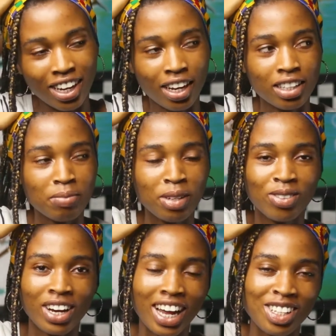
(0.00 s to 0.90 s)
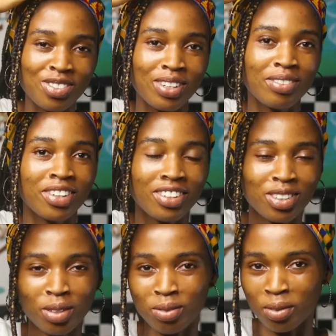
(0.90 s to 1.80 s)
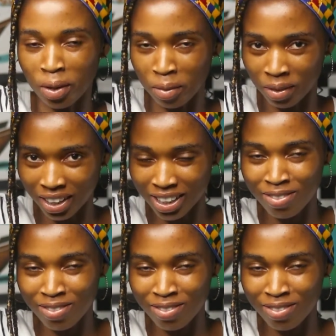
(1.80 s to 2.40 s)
Guys, please, we are getting to 500 subscribers.